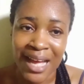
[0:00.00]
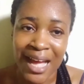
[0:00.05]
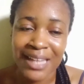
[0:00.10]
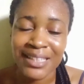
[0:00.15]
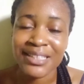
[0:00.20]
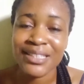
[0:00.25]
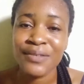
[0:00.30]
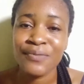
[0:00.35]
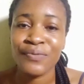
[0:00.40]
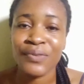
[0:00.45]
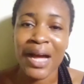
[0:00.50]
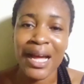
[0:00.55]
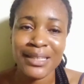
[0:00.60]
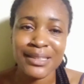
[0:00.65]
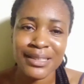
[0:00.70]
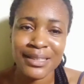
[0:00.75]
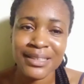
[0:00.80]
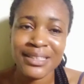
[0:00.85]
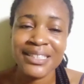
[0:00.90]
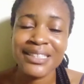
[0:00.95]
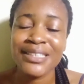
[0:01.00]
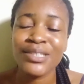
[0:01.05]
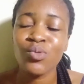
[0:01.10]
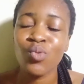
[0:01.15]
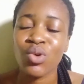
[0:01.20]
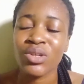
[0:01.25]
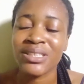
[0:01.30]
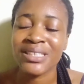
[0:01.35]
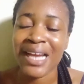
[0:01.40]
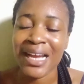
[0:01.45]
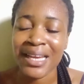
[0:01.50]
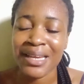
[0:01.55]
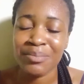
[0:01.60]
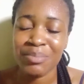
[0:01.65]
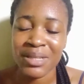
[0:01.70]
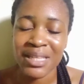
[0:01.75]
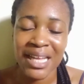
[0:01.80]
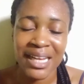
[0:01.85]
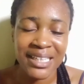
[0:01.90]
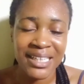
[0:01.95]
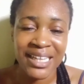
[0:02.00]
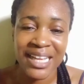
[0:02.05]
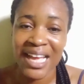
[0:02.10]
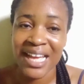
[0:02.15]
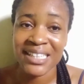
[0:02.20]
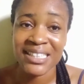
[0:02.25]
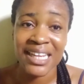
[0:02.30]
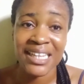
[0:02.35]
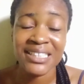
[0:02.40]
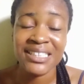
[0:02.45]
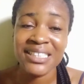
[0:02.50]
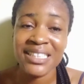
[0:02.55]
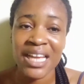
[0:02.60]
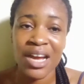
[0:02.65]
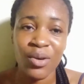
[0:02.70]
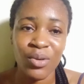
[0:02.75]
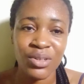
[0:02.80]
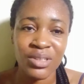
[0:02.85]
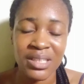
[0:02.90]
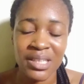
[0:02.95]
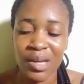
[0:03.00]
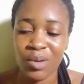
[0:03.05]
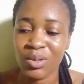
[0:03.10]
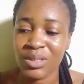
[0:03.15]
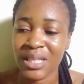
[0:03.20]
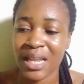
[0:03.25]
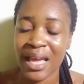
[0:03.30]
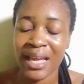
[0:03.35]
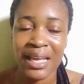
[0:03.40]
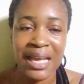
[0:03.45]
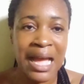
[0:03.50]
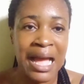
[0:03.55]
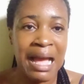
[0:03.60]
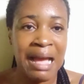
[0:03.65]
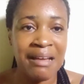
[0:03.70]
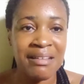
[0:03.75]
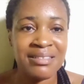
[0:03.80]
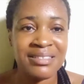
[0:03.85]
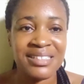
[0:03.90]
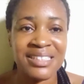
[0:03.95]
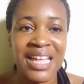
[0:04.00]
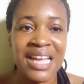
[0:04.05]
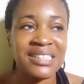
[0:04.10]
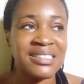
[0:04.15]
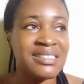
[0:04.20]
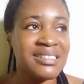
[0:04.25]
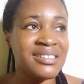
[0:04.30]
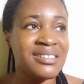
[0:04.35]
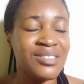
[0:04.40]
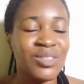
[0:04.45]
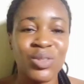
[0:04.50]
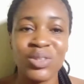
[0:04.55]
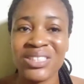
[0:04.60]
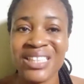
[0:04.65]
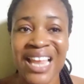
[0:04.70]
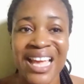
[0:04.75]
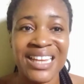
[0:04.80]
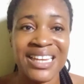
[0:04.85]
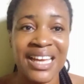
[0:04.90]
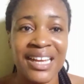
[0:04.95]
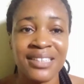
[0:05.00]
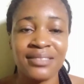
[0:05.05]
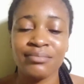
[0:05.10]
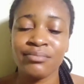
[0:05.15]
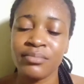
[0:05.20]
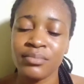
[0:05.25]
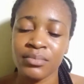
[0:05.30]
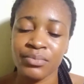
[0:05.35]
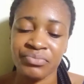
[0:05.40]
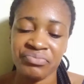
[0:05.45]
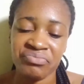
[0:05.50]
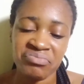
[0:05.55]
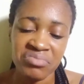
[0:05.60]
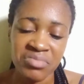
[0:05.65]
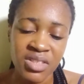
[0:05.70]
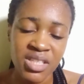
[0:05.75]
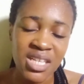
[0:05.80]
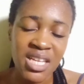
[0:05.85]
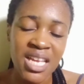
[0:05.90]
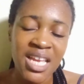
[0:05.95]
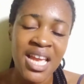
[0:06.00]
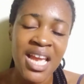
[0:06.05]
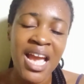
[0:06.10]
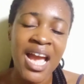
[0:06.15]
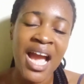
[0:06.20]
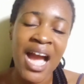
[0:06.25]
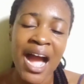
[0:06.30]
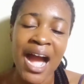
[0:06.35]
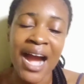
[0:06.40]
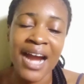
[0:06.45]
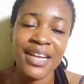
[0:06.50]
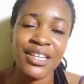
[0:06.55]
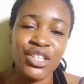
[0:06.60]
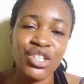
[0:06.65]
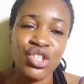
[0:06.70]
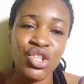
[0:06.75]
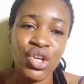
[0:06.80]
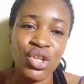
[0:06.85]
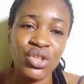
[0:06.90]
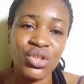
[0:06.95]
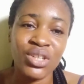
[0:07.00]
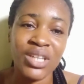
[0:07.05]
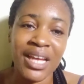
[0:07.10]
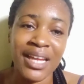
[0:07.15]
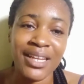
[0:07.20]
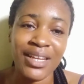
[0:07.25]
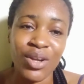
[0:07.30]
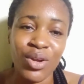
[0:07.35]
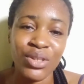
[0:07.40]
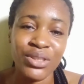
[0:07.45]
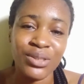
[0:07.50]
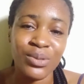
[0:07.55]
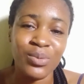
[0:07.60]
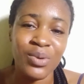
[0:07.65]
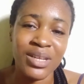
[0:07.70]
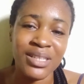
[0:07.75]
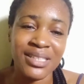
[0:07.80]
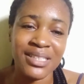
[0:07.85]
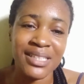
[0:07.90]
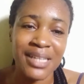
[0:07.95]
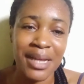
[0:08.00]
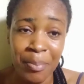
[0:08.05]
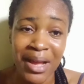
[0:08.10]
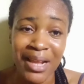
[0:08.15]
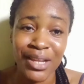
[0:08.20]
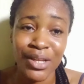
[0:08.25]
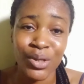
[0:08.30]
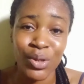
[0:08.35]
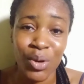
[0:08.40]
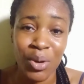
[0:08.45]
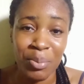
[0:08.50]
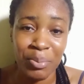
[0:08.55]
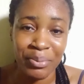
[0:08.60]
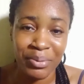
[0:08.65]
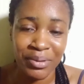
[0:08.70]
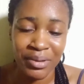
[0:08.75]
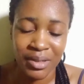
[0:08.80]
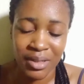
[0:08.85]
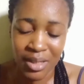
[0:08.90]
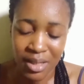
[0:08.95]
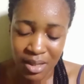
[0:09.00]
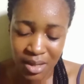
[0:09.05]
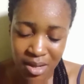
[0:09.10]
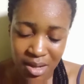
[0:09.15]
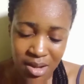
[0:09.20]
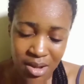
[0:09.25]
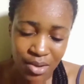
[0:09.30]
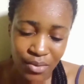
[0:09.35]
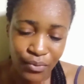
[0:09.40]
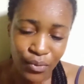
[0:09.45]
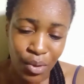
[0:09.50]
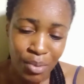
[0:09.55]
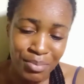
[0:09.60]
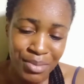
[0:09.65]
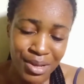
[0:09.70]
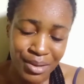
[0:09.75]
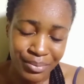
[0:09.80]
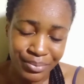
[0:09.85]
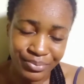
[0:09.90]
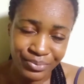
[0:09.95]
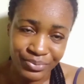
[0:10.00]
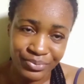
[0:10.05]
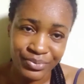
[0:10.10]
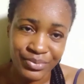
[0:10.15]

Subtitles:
As in the thing was shocking me that day, guys. I did that 100. I was like, is that it? Just like that. I did not know that the consequences are piling up for me.